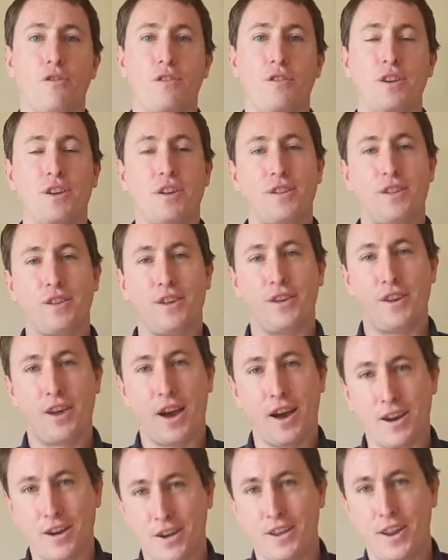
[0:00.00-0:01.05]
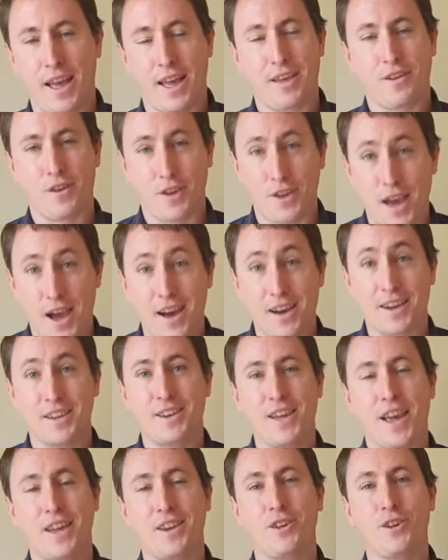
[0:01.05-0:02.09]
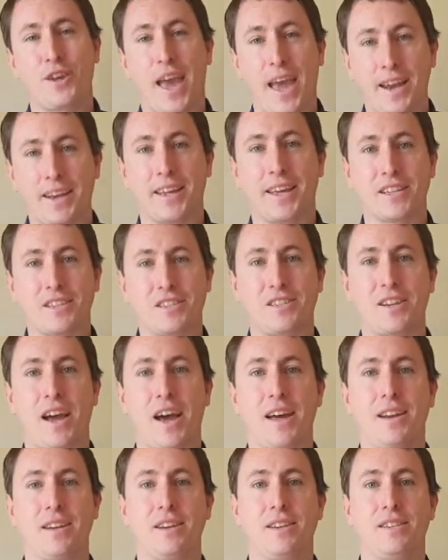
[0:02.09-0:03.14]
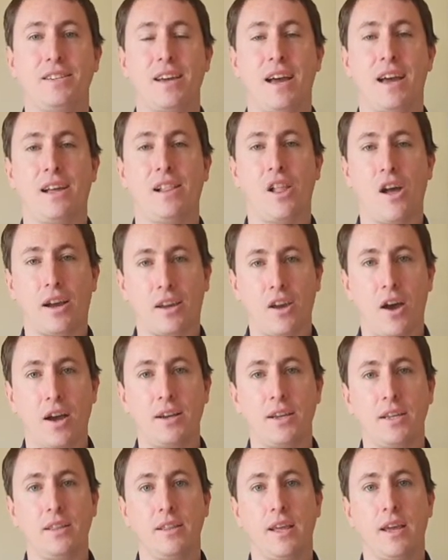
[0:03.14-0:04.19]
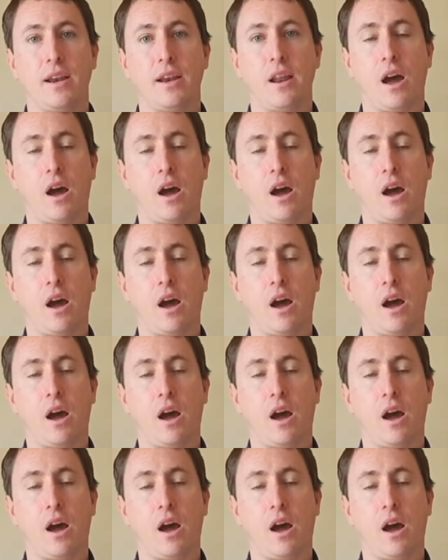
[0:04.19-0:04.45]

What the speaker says: you're young and you can get started like I did, then I